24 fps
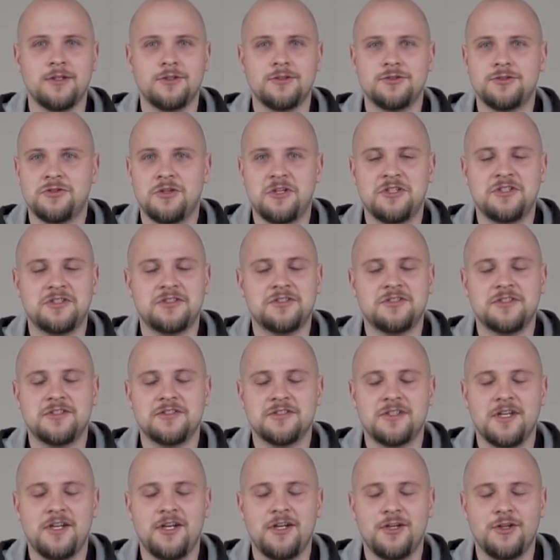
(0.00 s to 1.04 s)
So I just
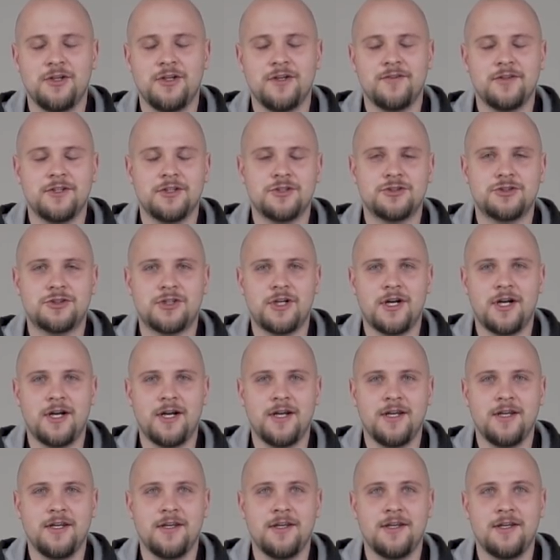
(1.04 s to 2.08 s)
decided to give it a
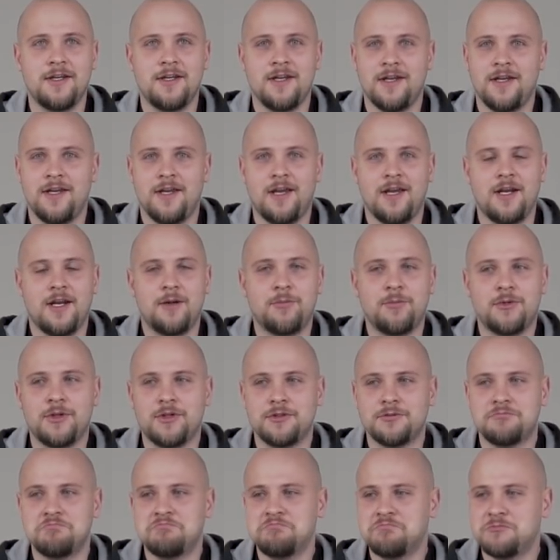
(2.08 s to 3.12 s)
try. And I'm
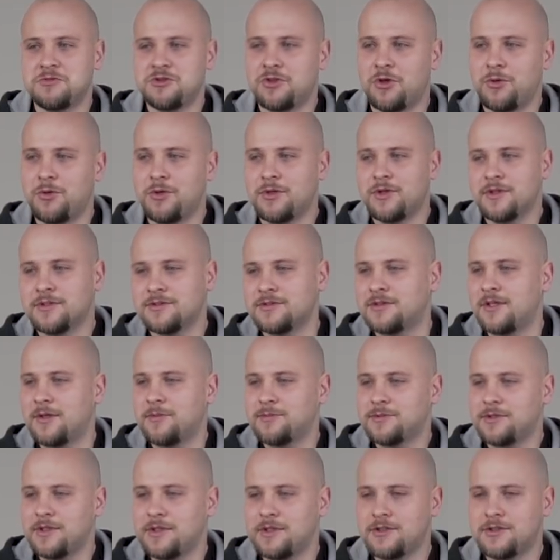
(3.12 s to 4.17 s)
gonna show you the
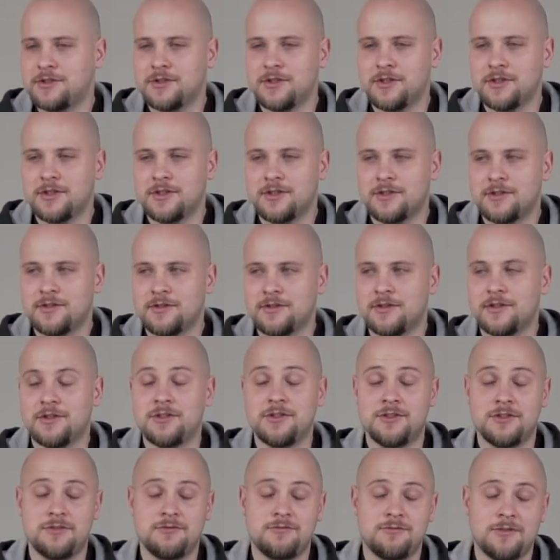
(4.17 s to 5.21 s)
steps I took.
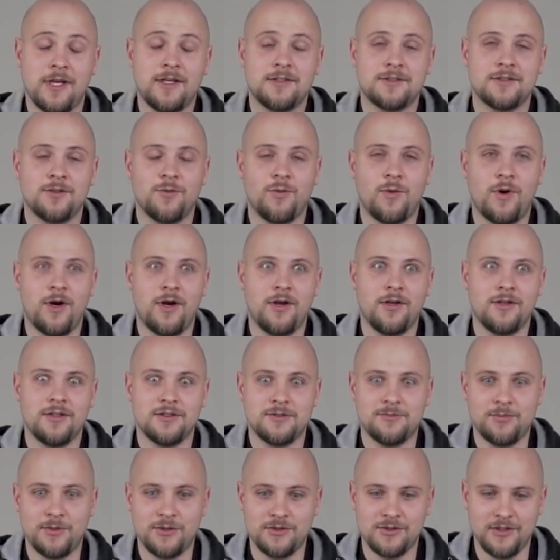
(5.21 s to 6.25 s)
It takes a while,
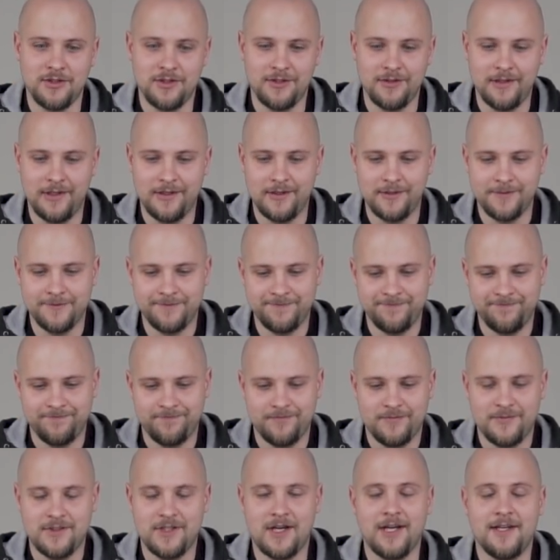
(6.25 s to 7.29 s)
especially like
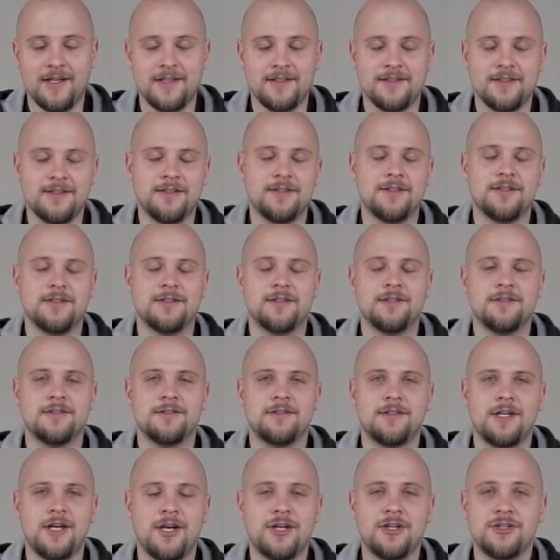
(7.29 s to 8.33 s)
tying
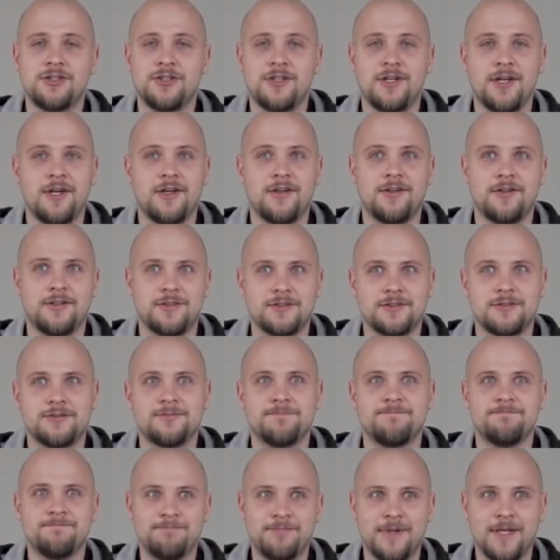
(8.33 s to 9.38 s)
the hair together is
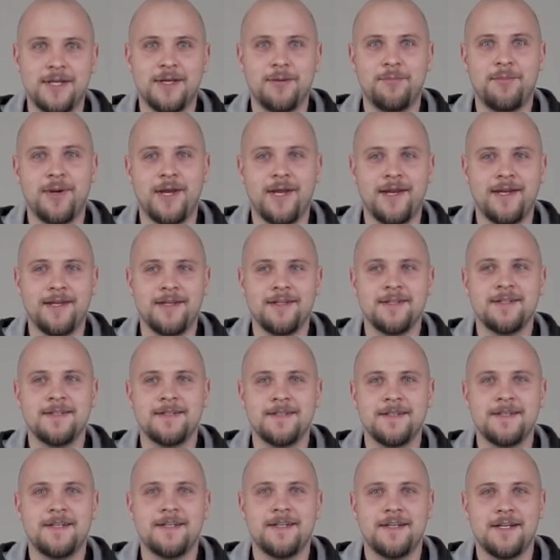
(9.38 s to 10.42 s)
big pain.
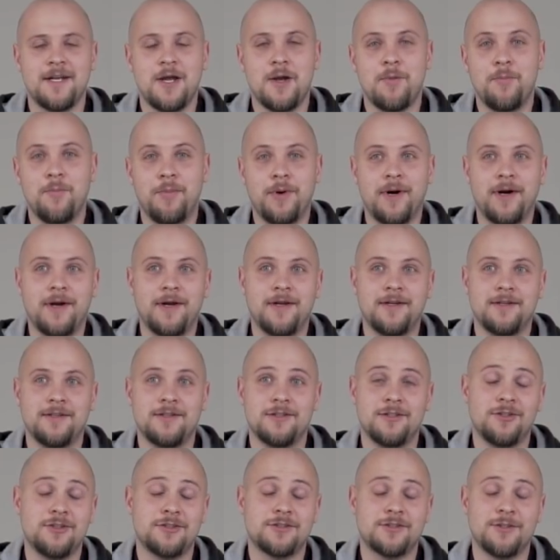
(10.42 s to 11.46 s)
But
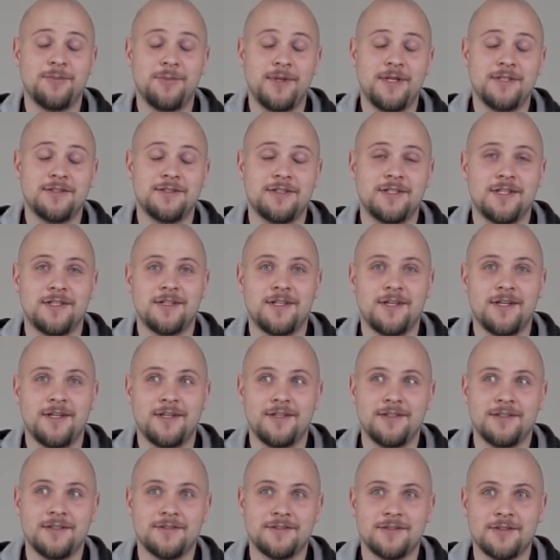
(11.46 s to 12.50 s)
it looks amazing at the
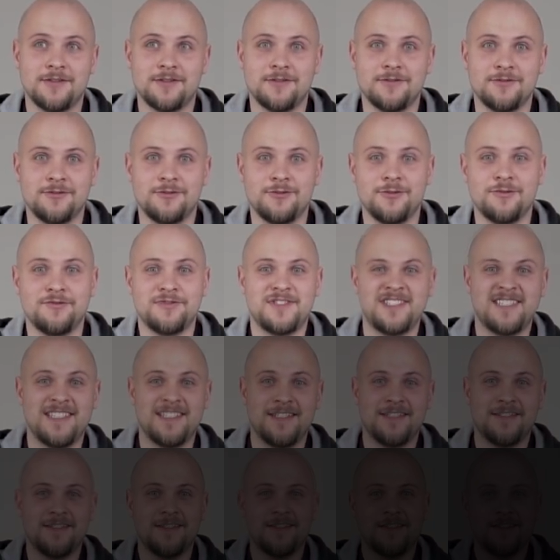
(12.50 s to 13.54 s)
end as uh, you've
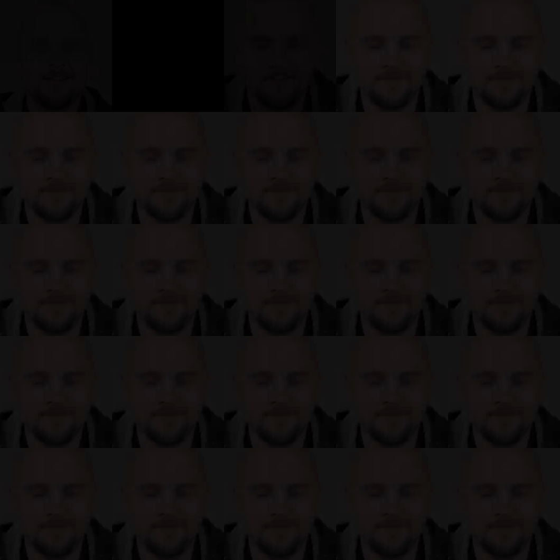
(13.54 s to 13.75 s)
seen.